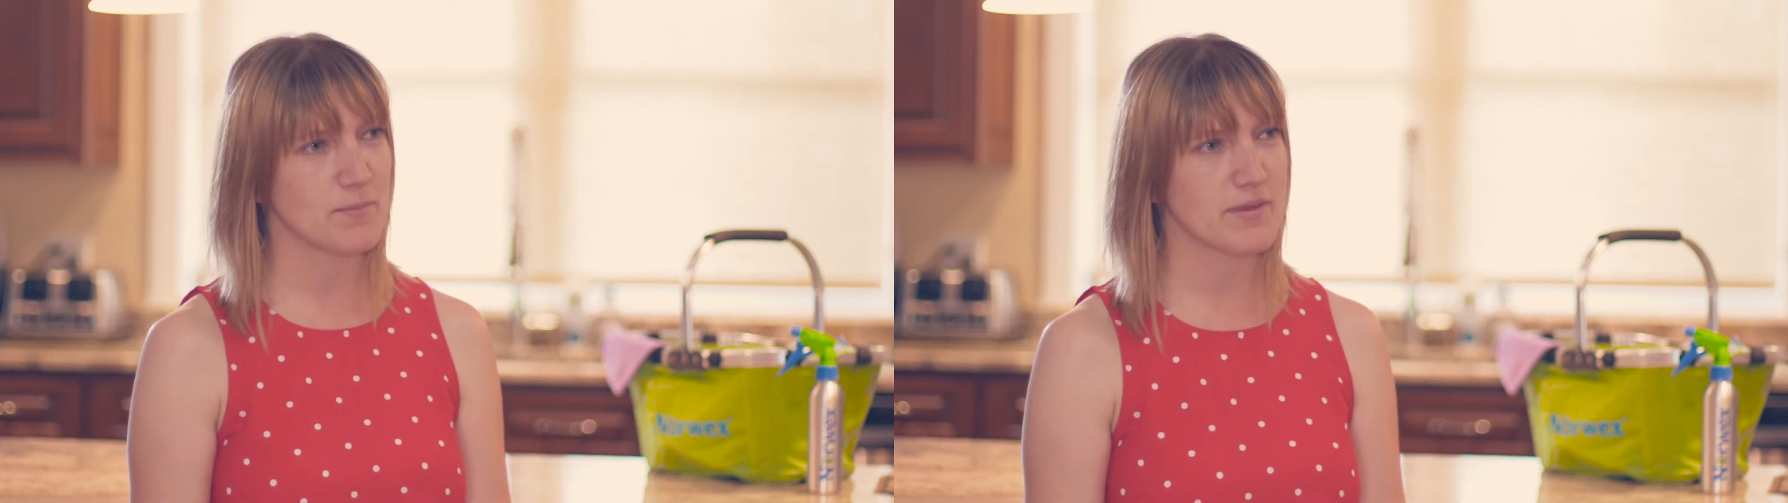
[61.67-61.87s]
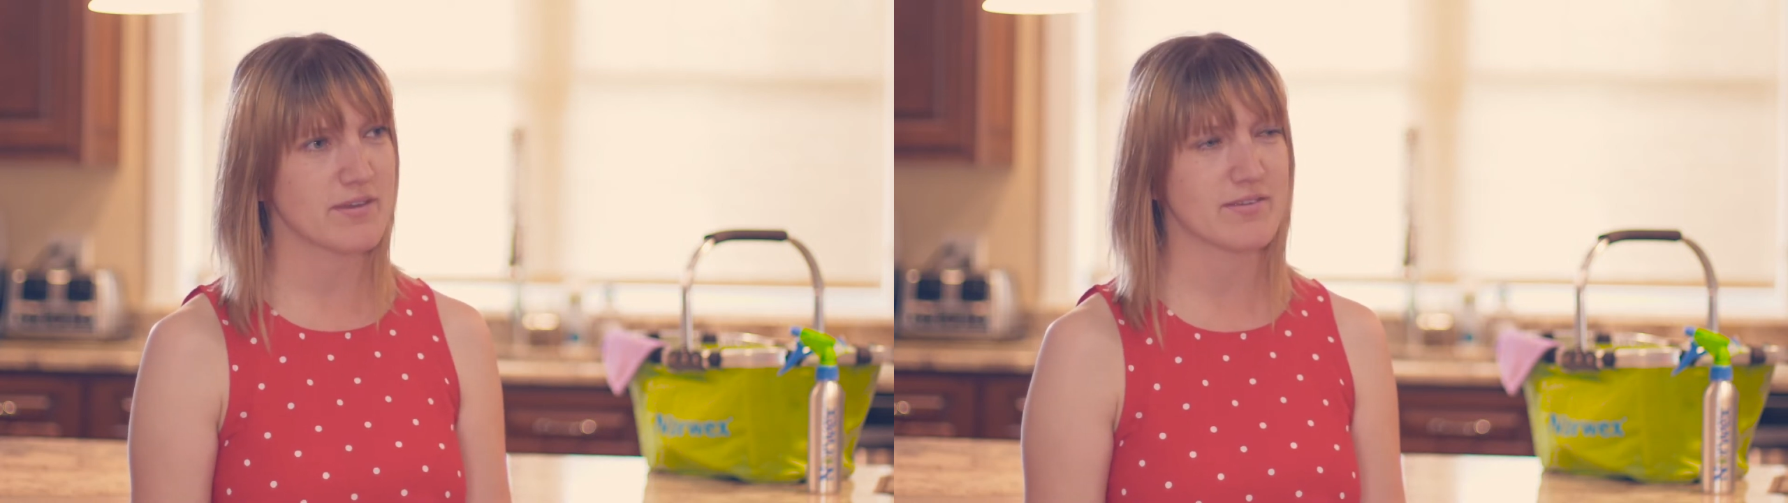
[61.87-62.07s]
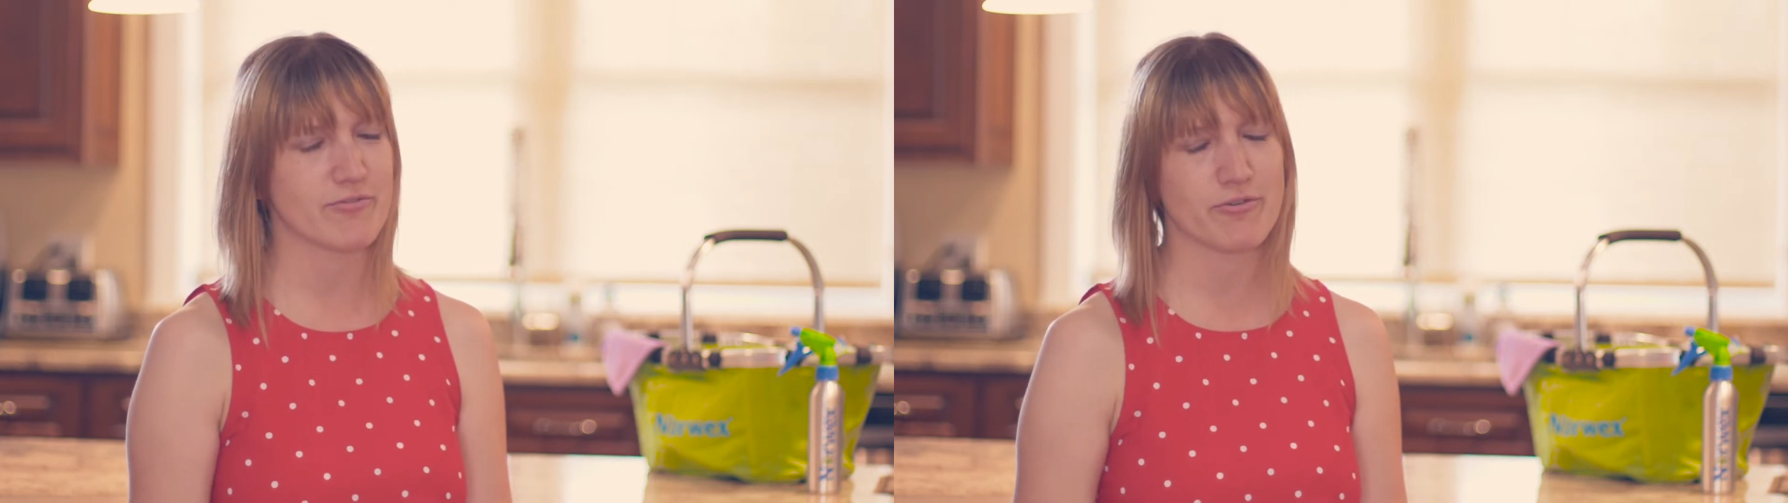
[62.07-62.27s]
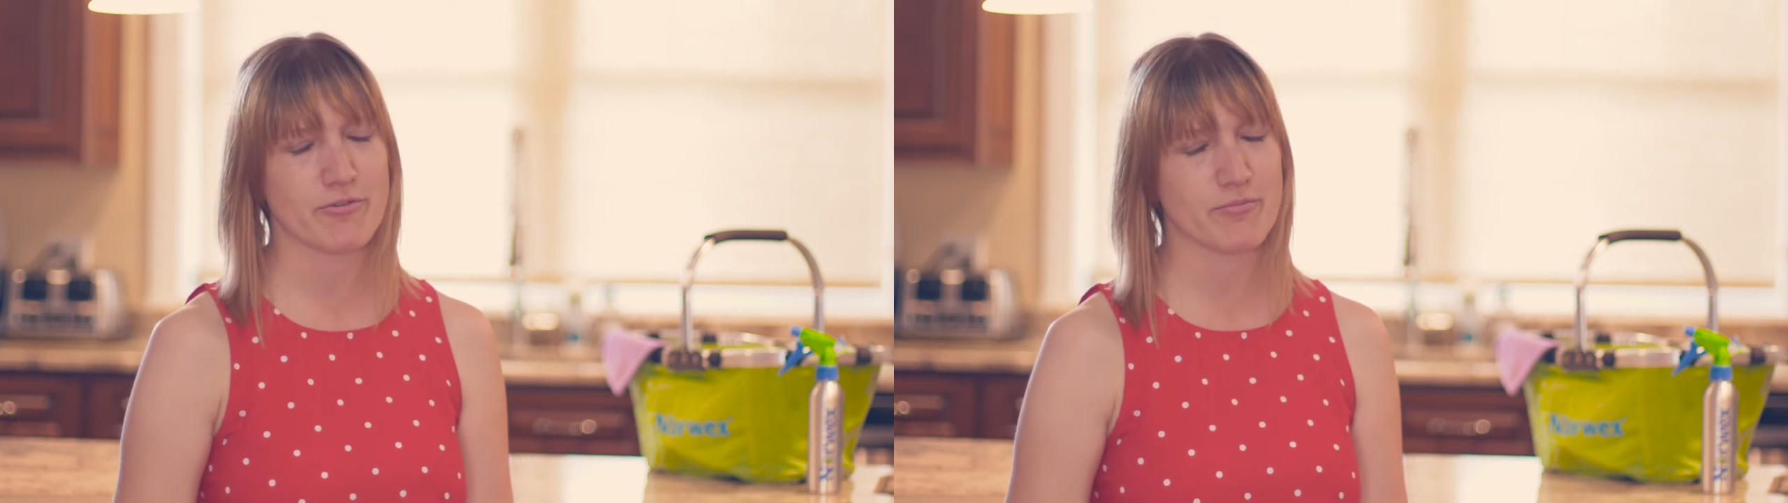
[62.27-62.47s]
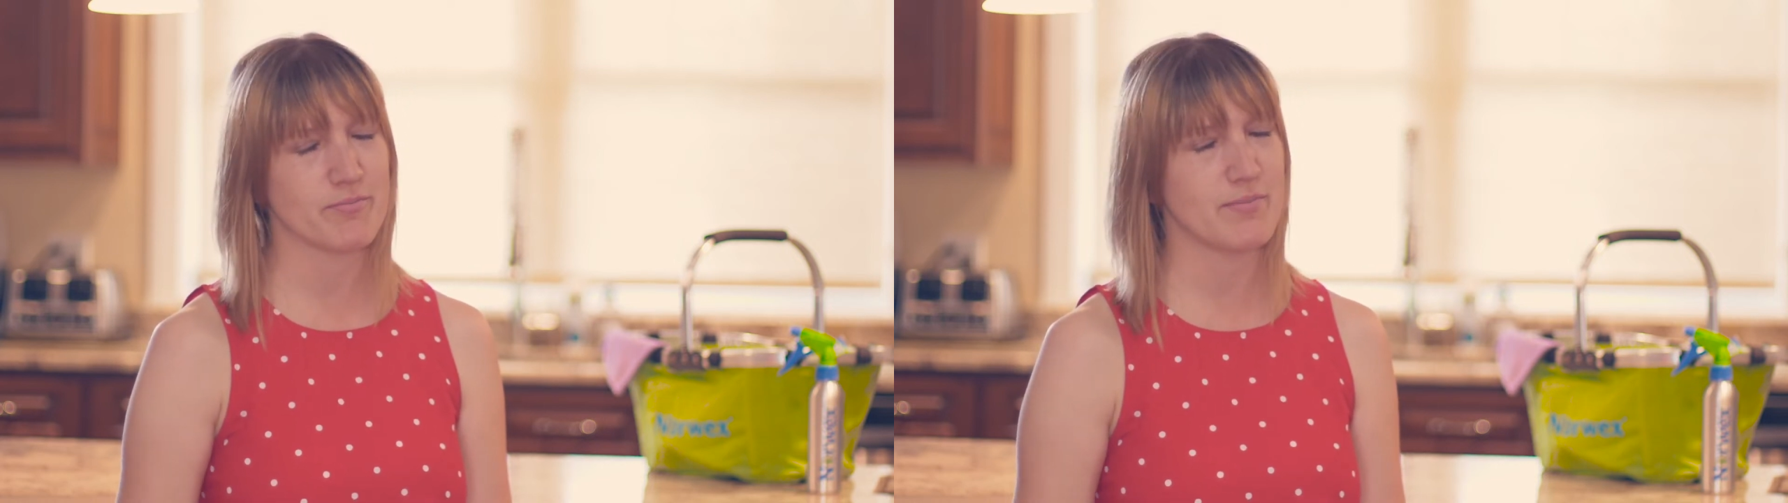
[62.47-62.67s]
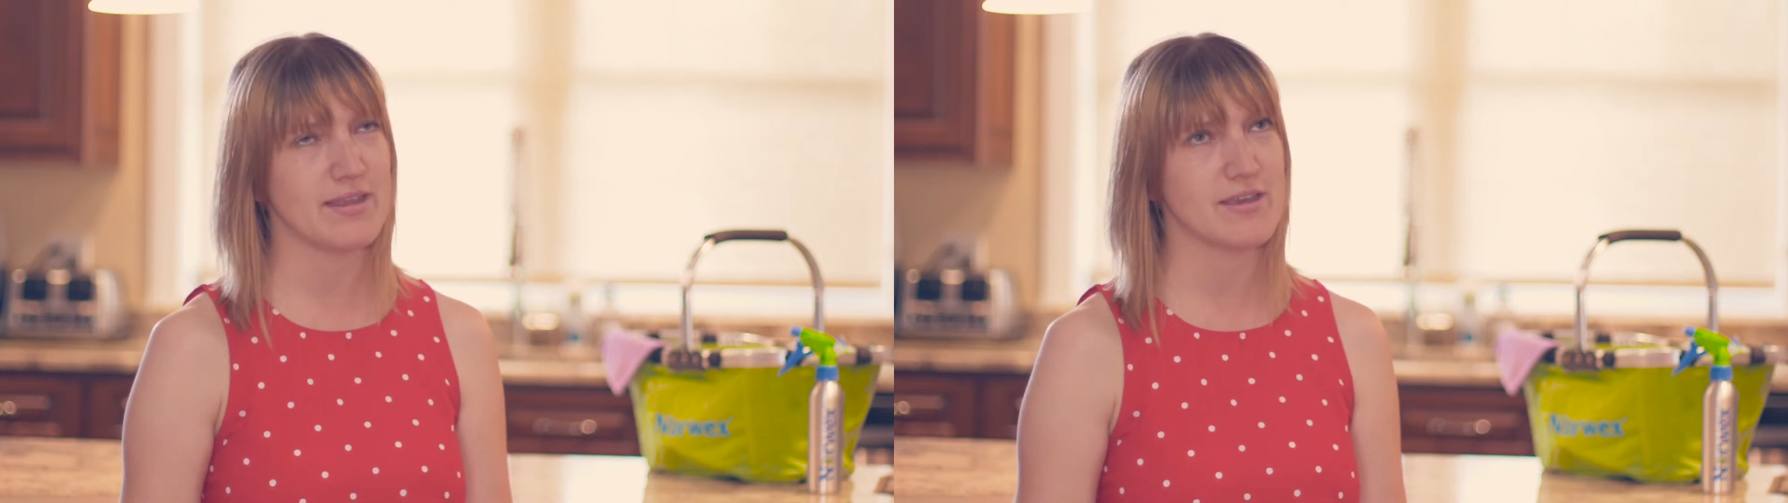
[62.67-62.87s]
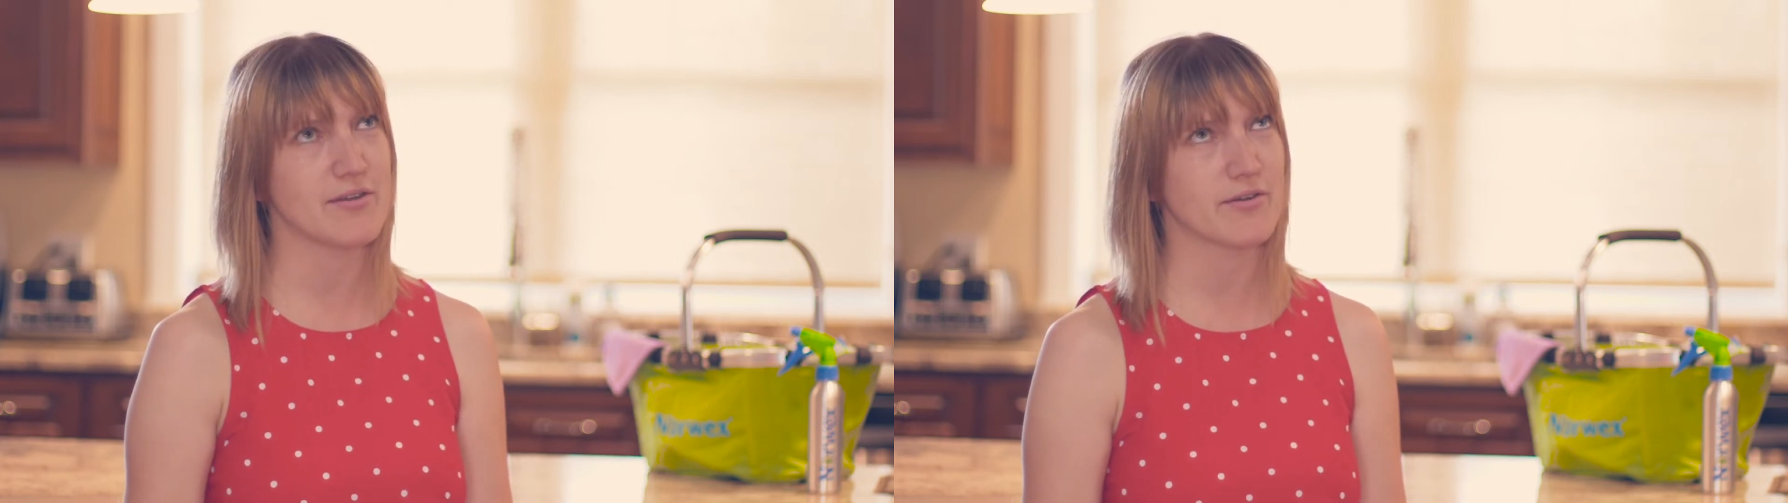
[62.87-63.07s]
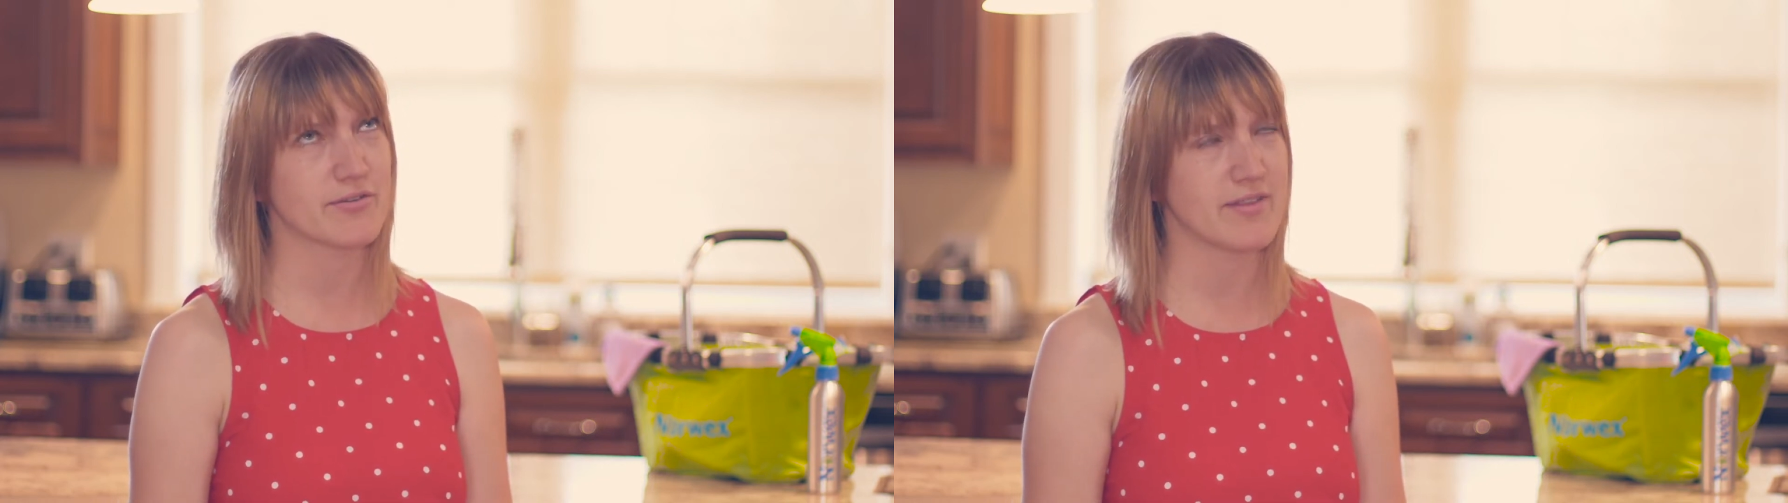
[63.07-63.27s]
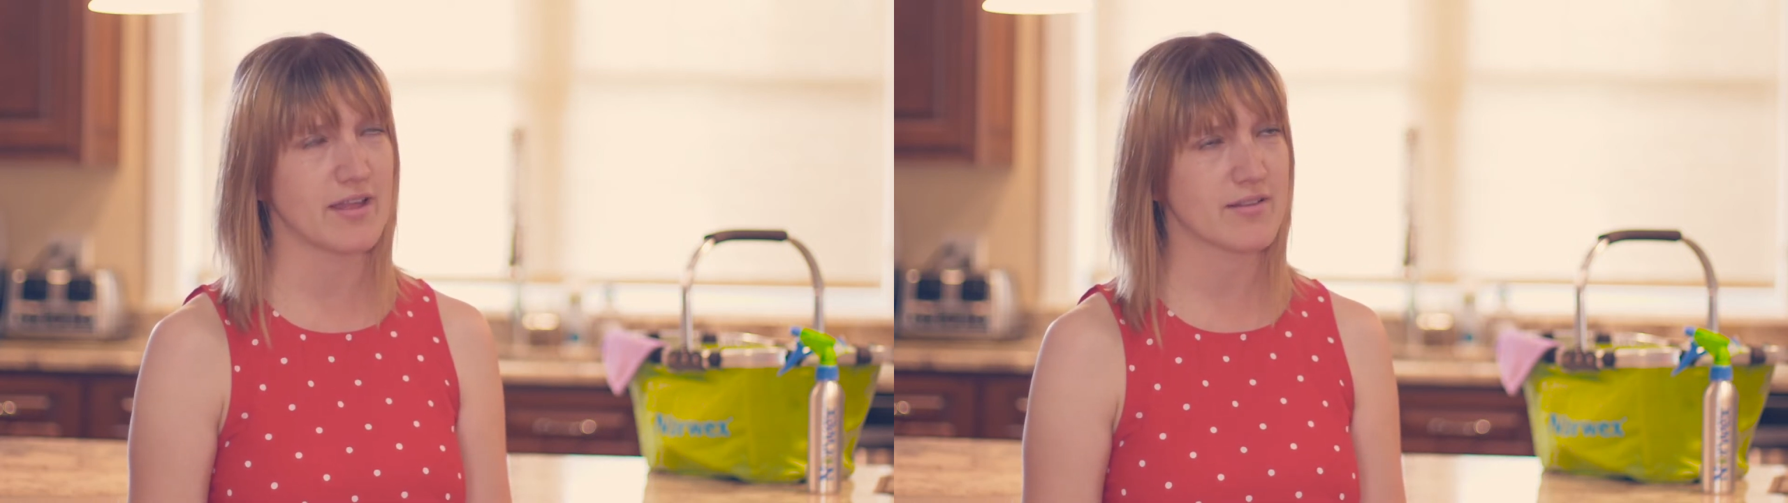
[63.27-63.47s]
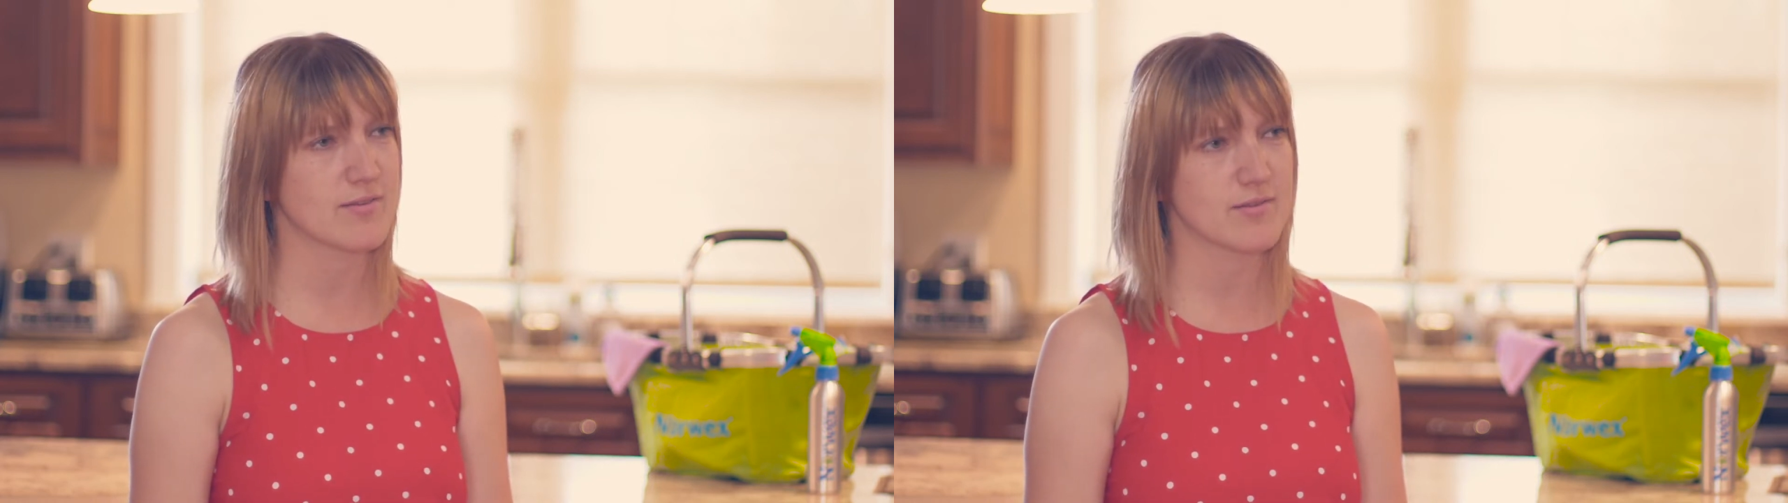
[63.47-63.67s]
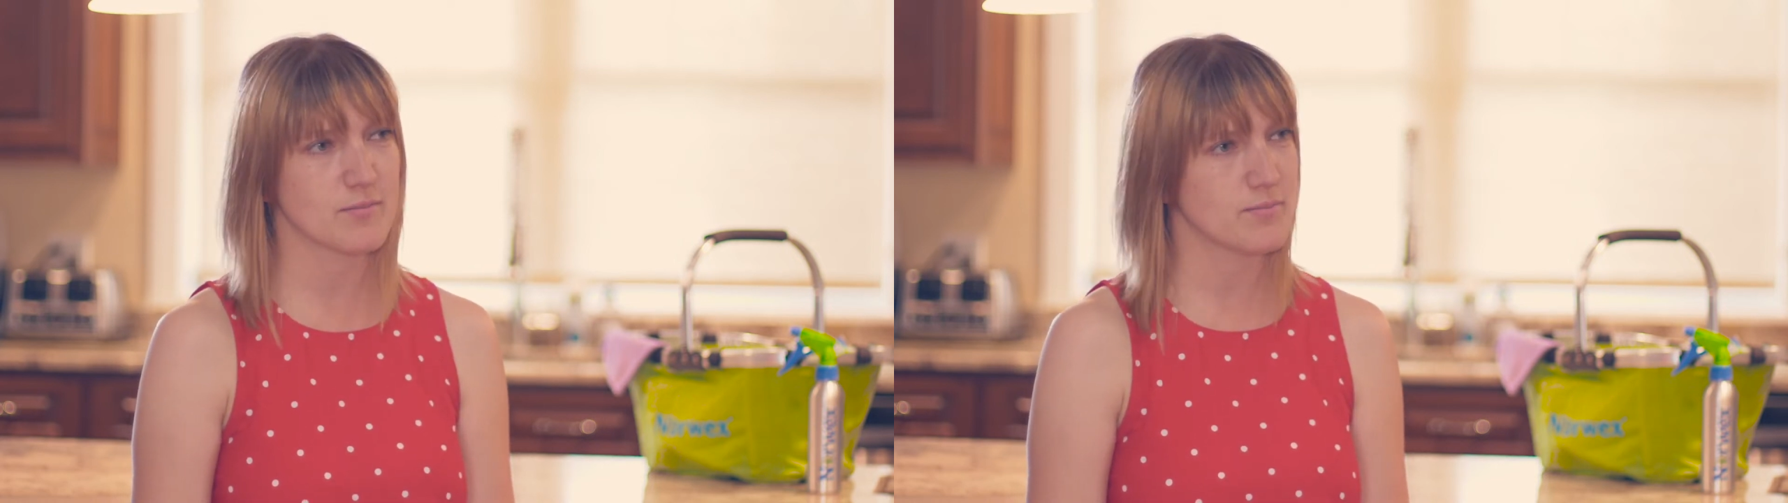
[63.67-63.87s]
because for many years that's